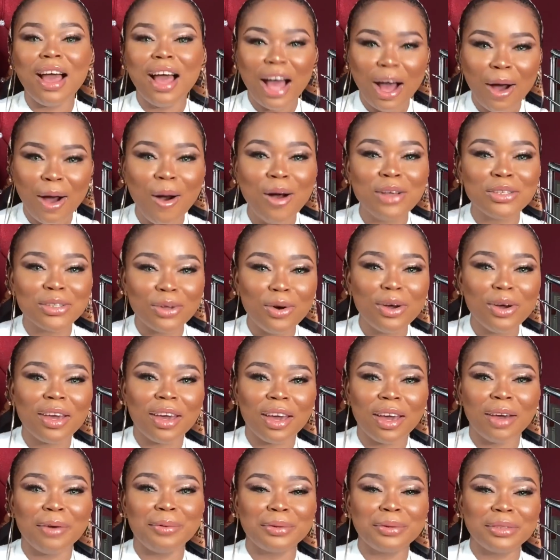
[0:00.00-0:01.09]
I was
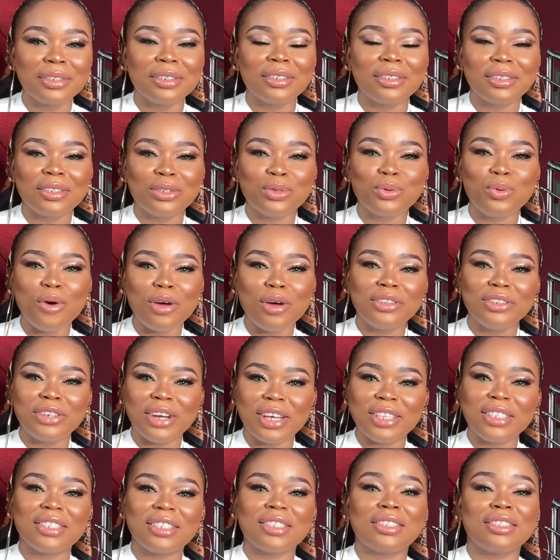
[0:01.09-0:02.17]
okay with the
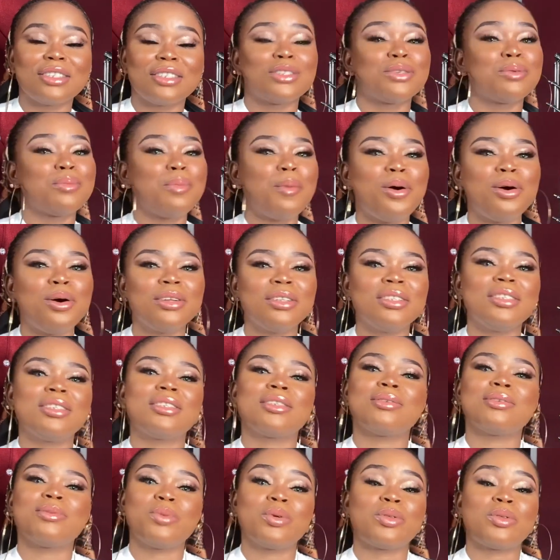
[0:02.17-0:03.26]
200 CDs a month
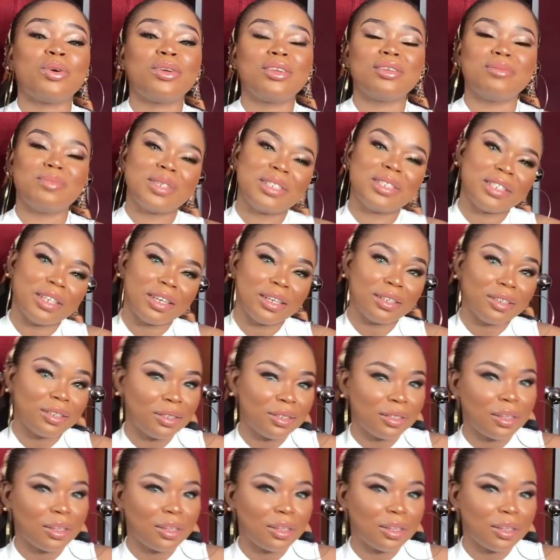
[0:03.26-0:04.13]
with all limited,